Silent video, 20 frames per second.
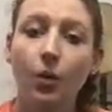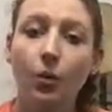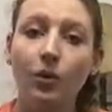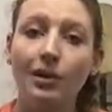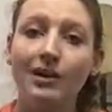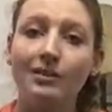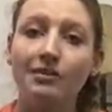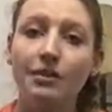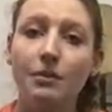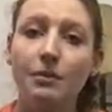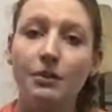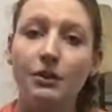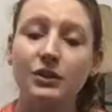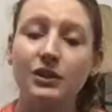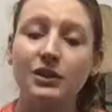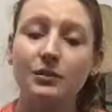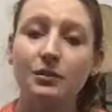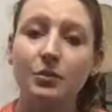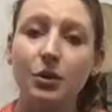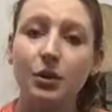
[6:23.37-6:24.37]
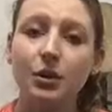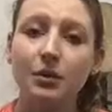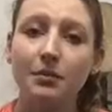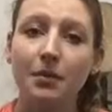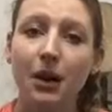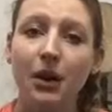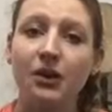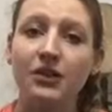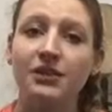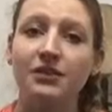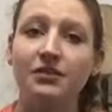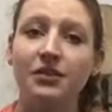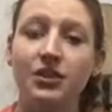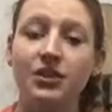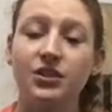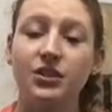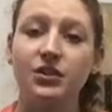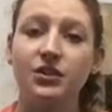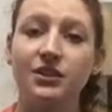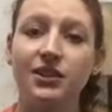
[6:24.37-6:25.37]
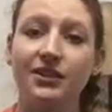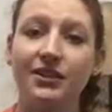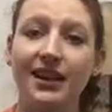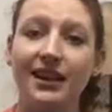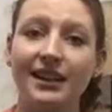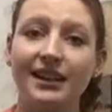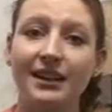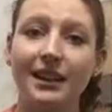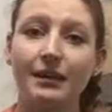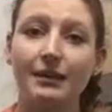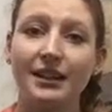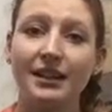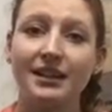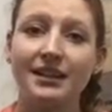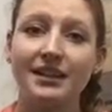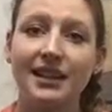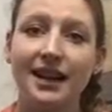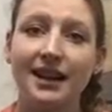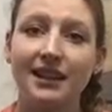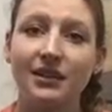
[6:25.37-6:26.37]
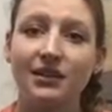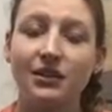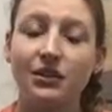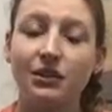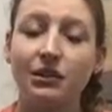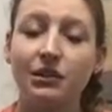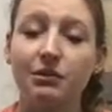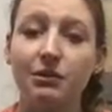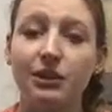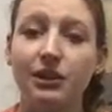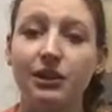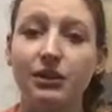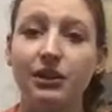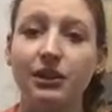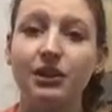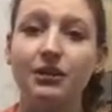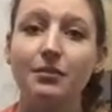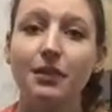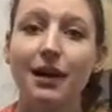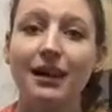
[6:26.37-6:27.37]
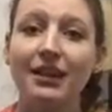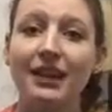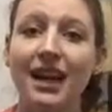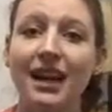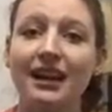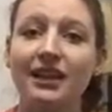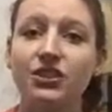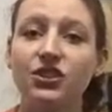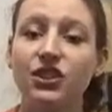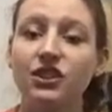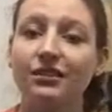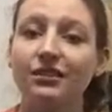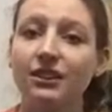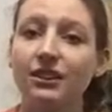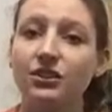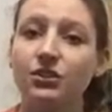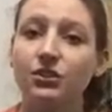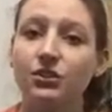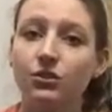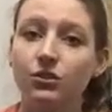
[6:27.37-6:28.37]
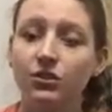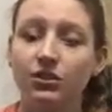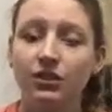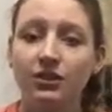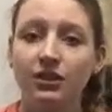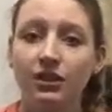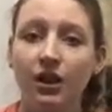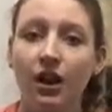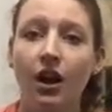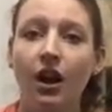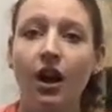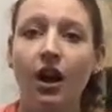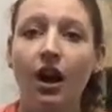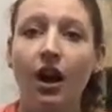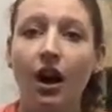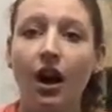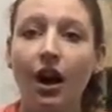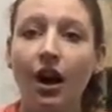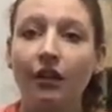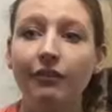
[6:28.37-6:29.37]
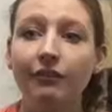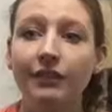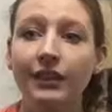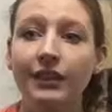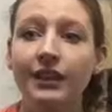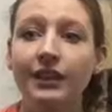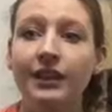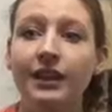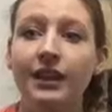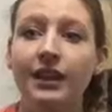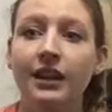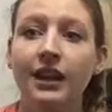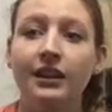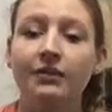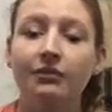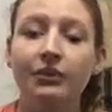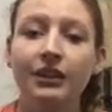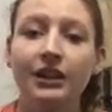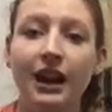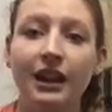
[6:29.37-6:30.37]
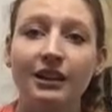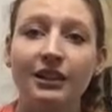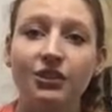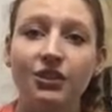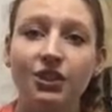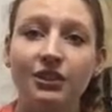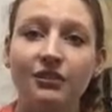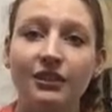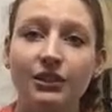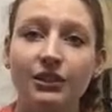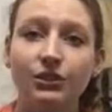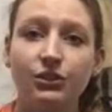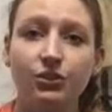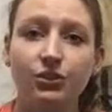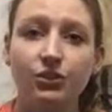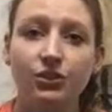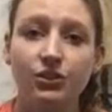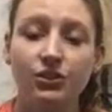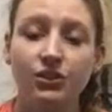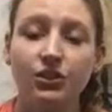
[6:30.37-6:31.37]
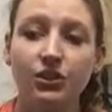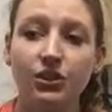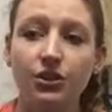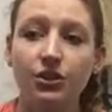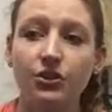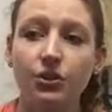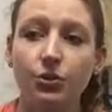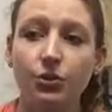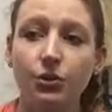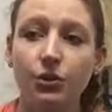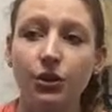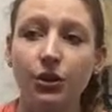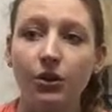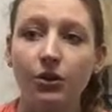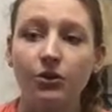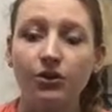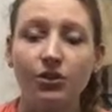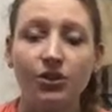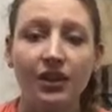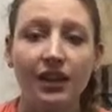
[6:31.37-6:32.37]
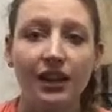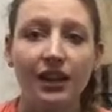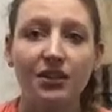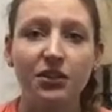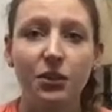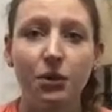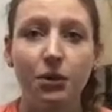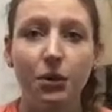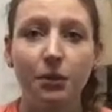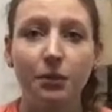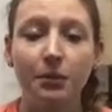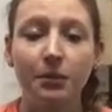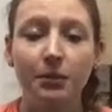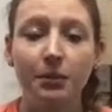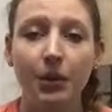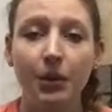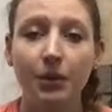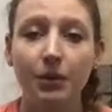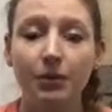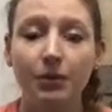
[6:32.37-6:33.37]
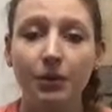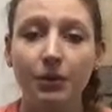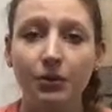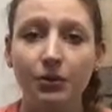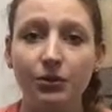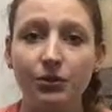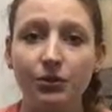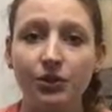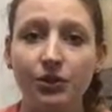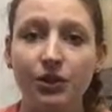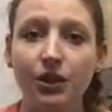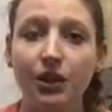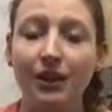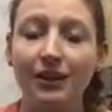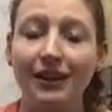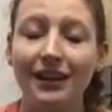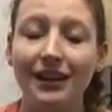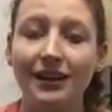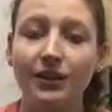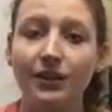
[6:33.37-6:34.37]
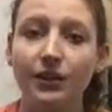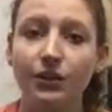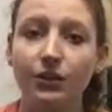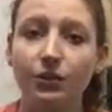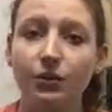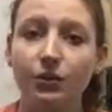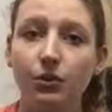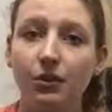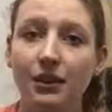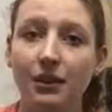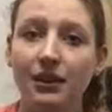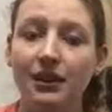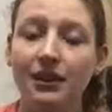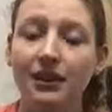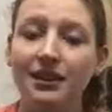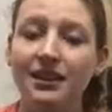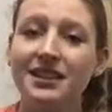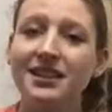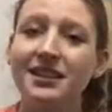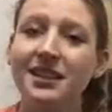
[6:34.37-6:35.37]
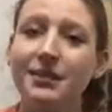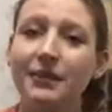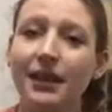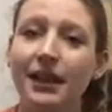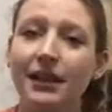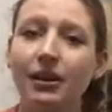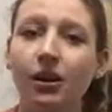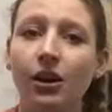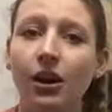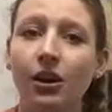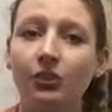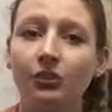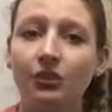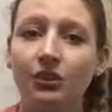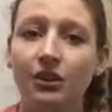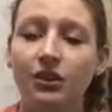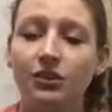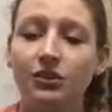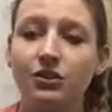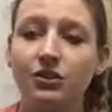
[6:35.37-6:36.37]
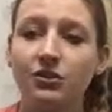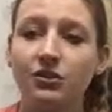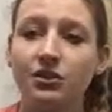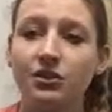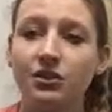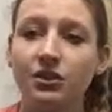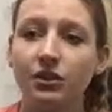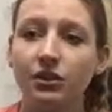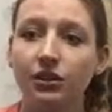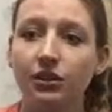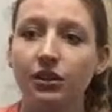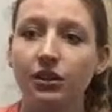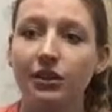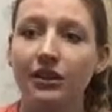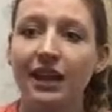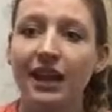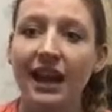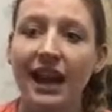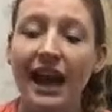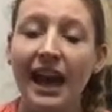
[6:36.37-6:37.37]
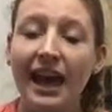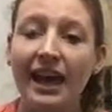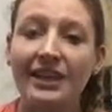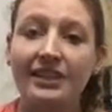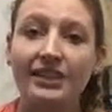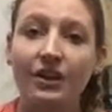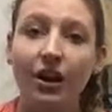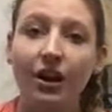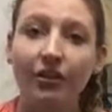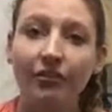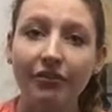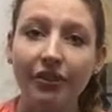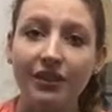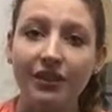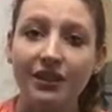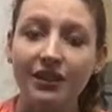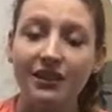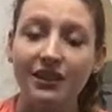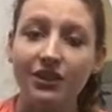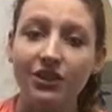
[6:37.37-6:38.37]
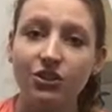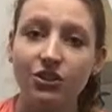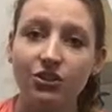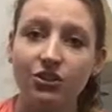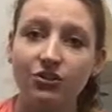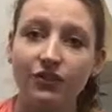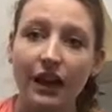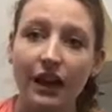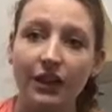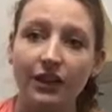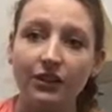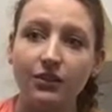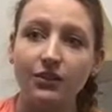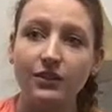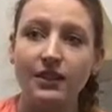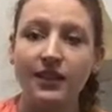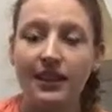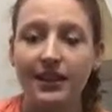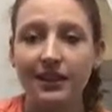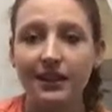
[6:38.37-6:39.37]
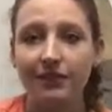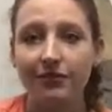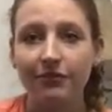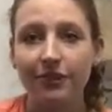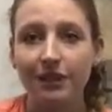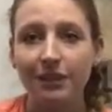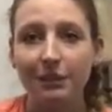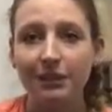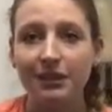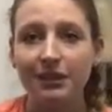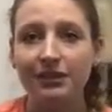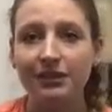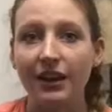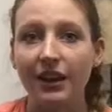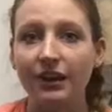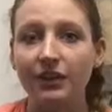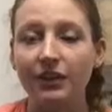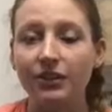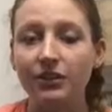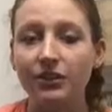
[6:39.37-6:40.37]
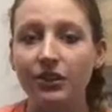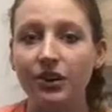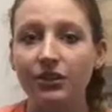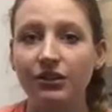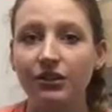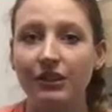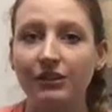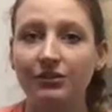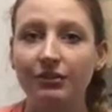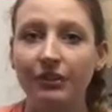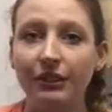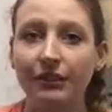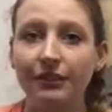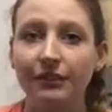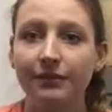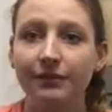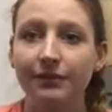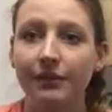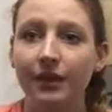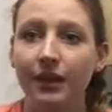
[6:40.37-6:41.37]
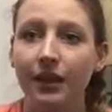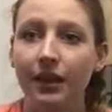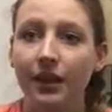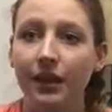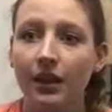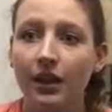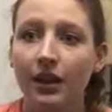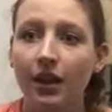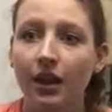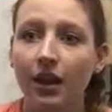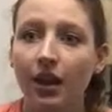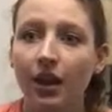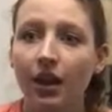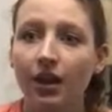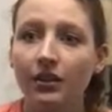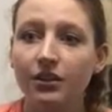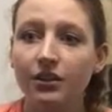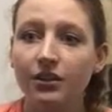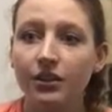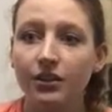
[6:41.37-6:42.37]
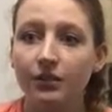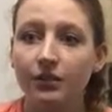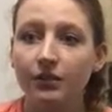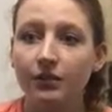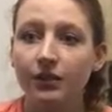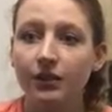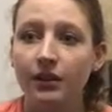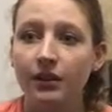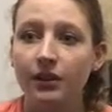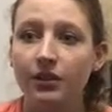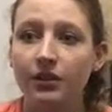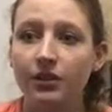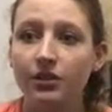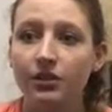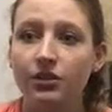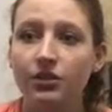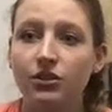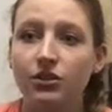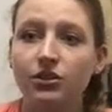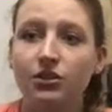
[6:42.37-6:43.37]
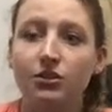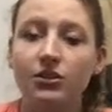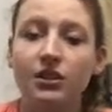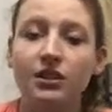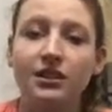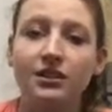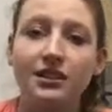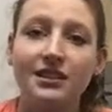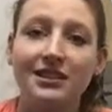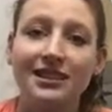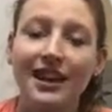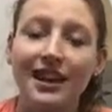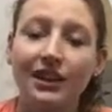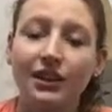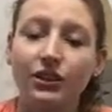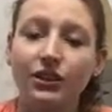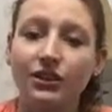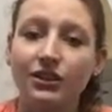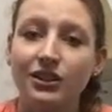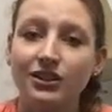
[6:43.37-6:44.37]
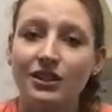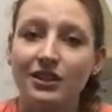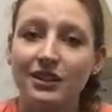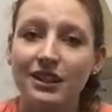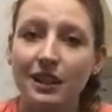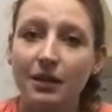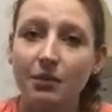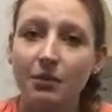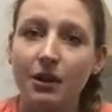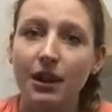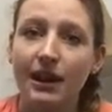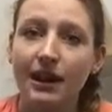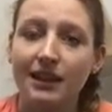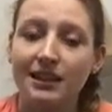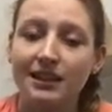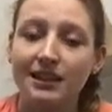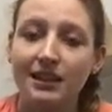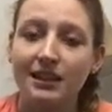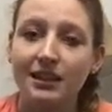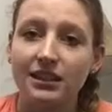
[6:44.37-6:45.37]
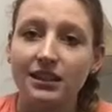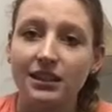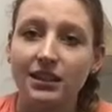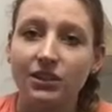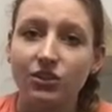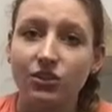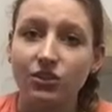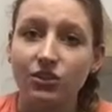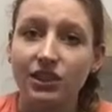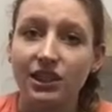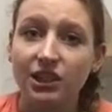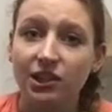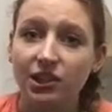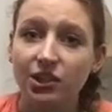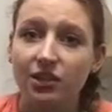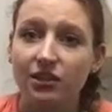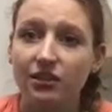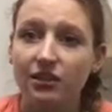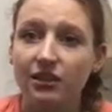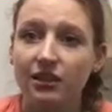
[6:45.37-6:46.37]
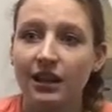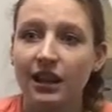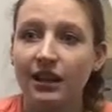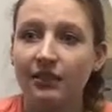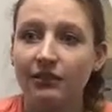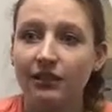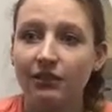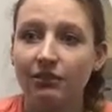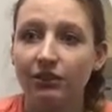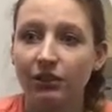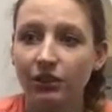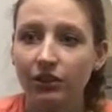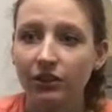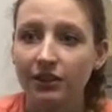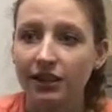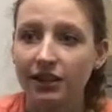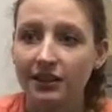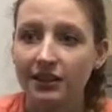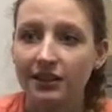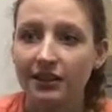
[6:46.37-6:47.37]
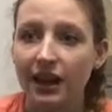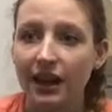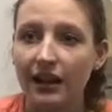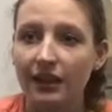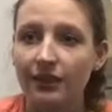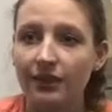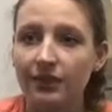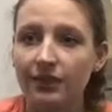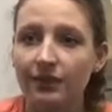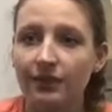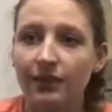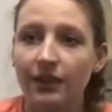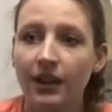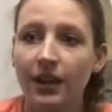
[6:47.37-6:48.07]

One of the most important parts of the socioeconomic status unit was learning about non-achieving students. Often, for non-achieving students, the school culture and the home culture are incongruent. This can make it hard for the students to learn, as often the teacher's values and the family's values are different. Also, the student does not learn in the same way as the teacher teaches. They have different learning styles.